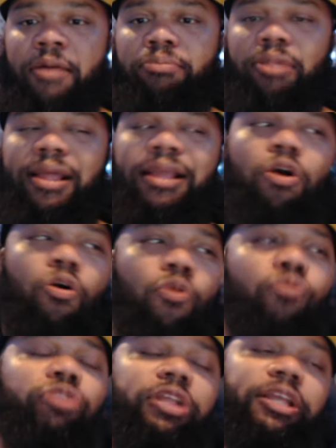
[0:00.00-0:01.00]
playing
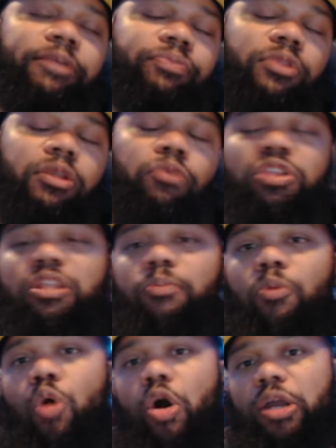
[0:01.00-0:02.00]
only with the
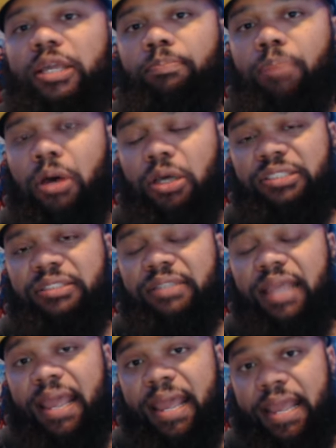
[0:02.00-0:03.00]
Milwaukee Bucks
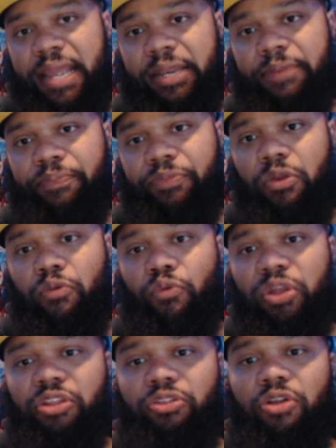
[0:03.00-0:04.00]
and
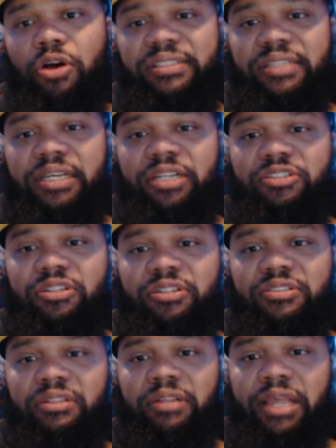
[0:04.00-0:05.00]
with the Los
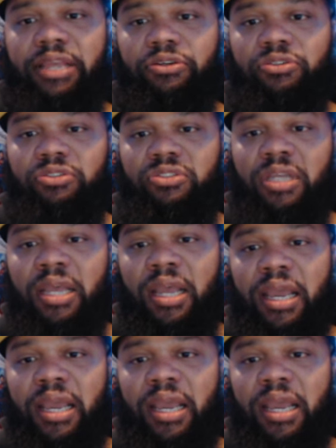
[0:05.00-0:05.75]
Angeles Lakers.